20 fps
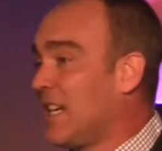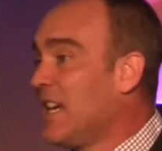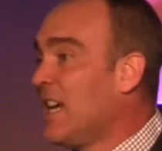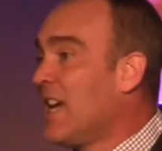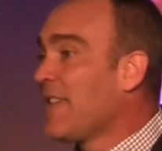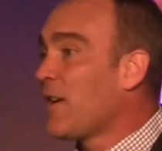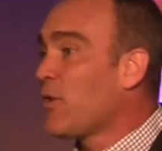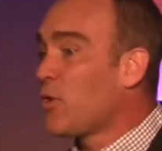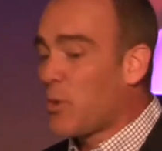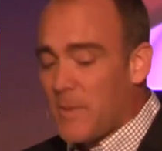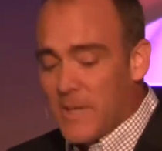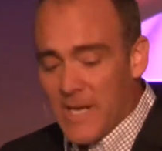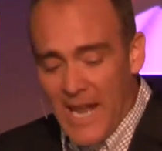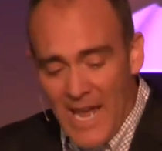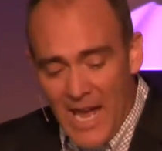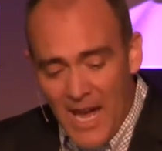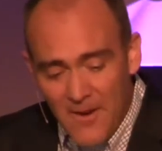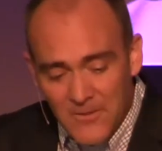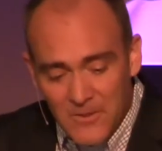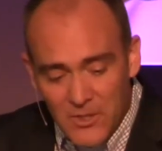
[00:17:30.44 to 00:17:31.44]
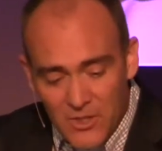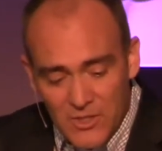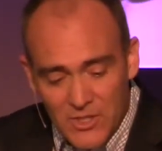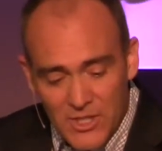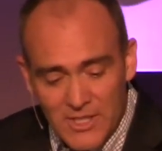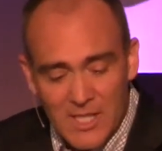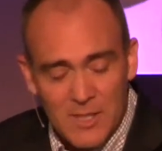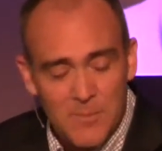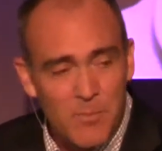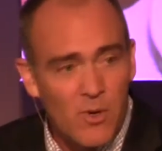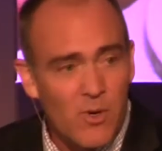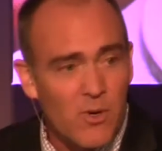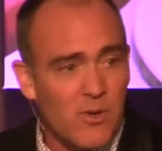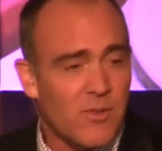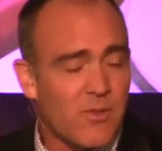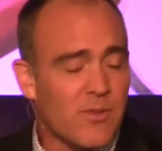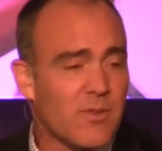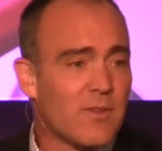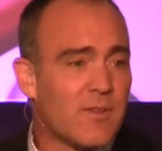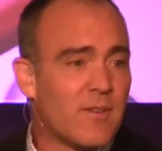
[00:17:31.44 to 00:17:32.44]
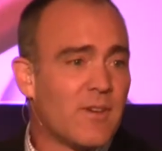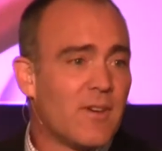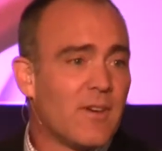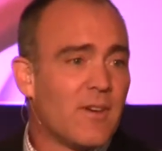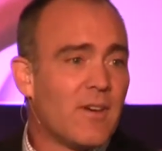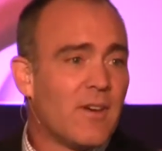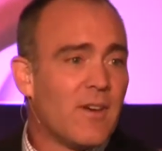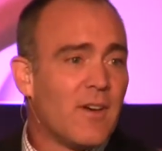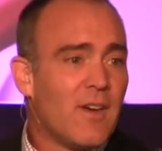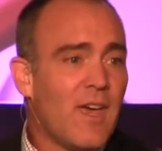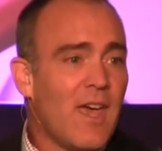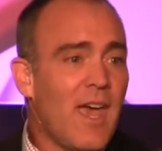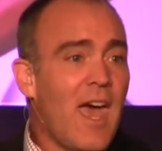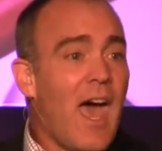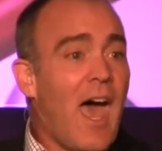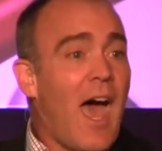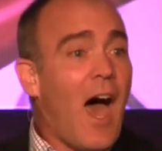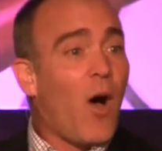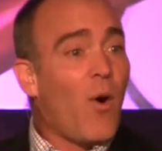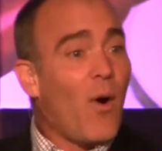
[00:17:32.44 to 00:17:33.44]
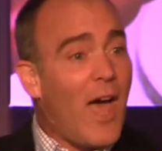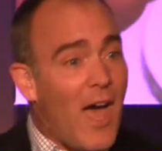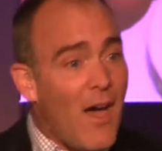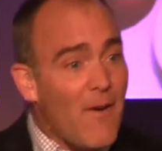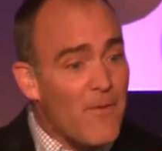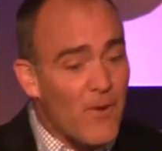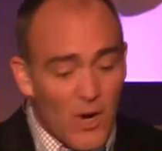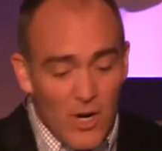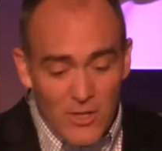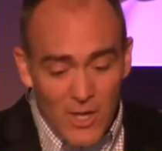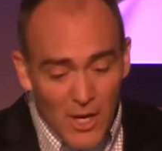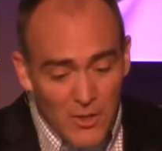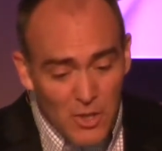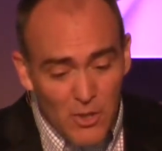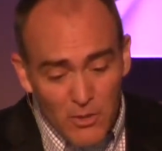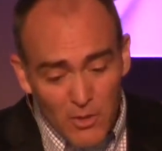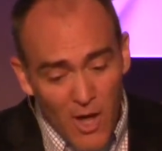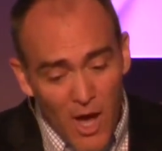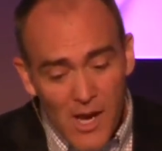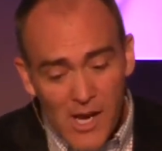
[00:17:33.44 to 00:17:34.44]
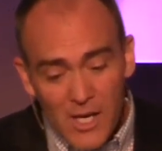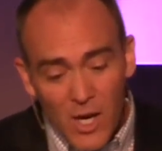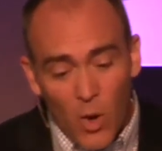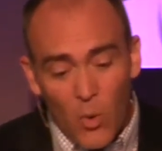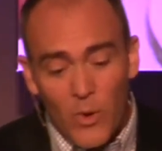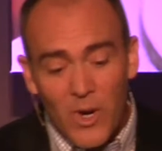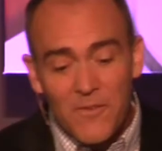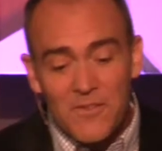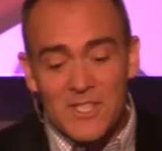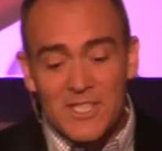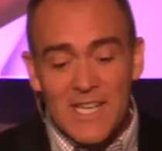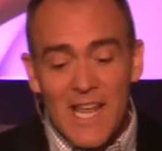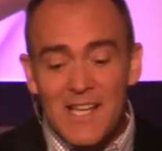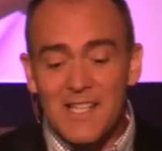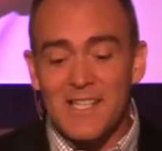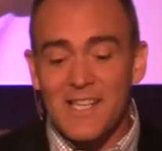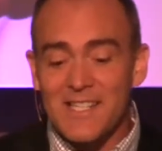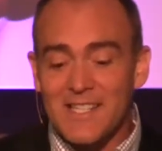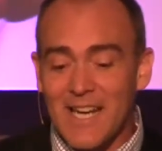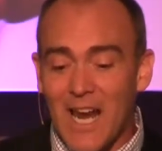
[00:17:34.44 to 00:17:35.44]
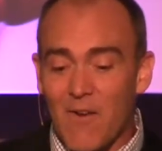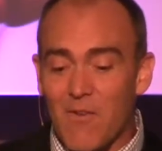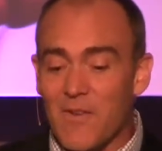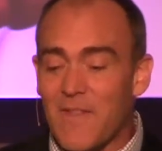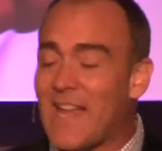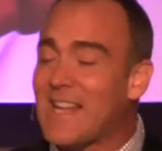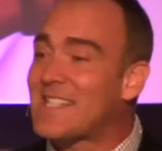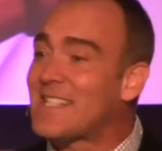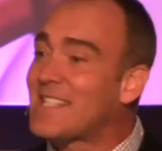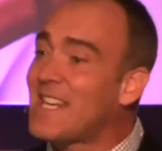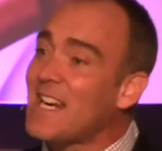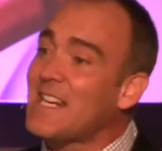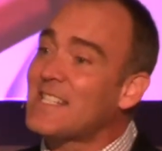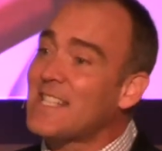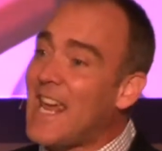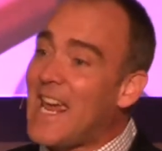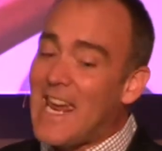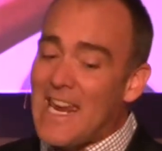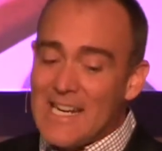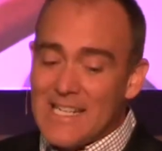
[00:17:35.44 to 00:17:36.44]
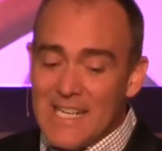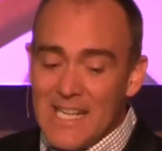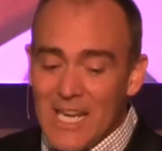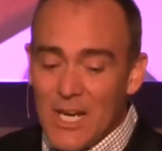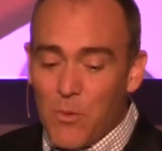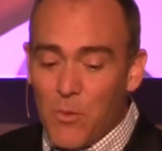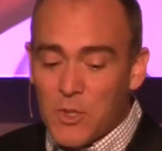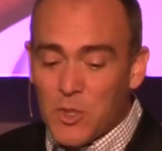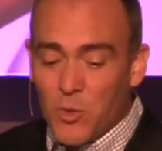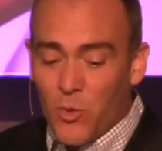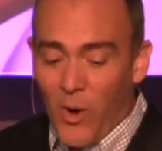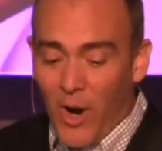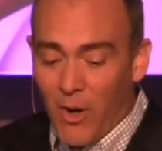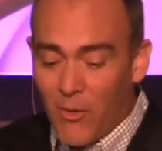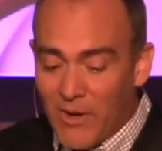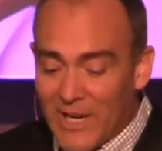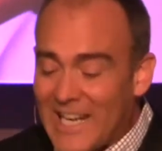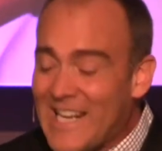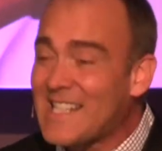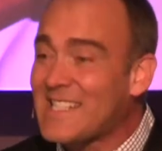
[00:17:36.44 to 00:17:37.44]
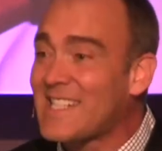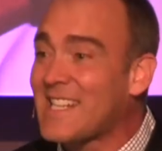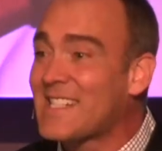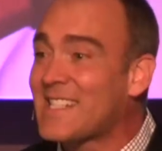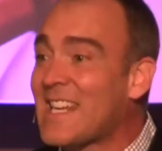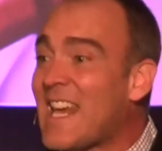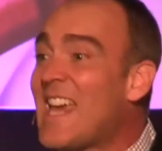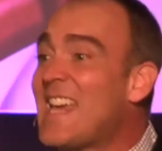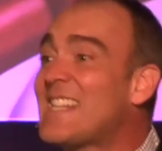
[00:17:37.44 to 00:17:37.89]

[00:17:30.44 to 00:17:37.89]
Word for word: That would have been after Jesus' birth. However, not too long ago, we've since discovered that 6 AD was Quirinius'